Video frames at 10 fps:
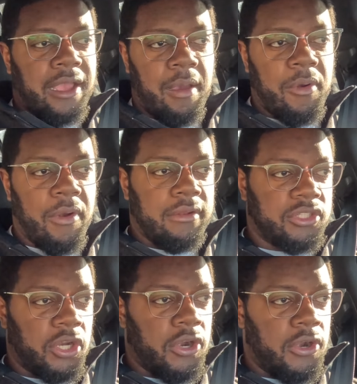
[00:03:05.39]
come around a
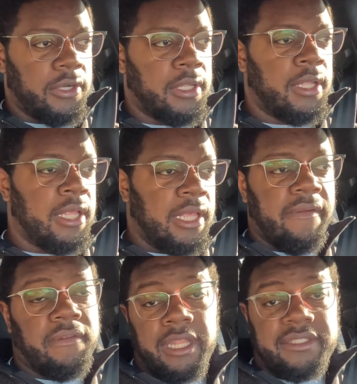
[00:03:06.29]
turn,
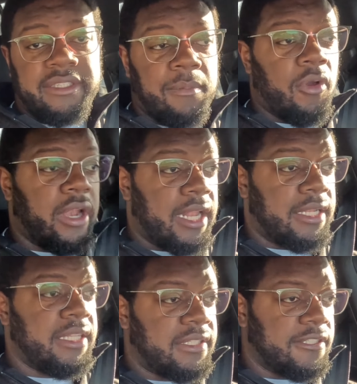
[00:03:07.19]
if, let's say I'm going at a
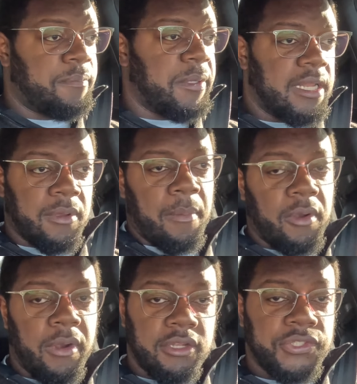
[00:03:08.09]
decent speed, I'm coming
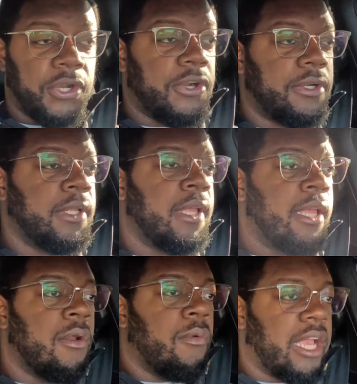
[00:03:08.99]
around a turn.
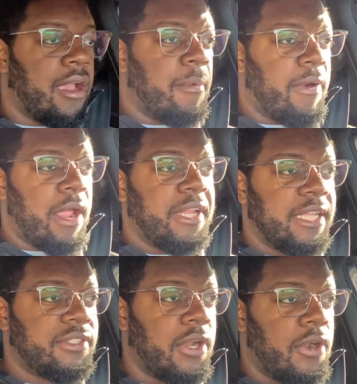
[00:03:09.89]
When I come around
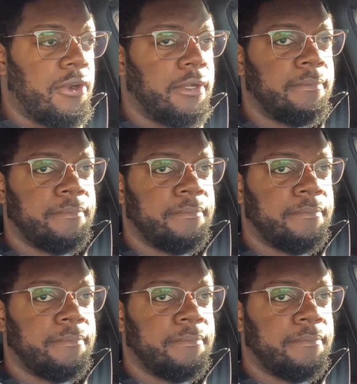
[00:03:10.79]
that turn,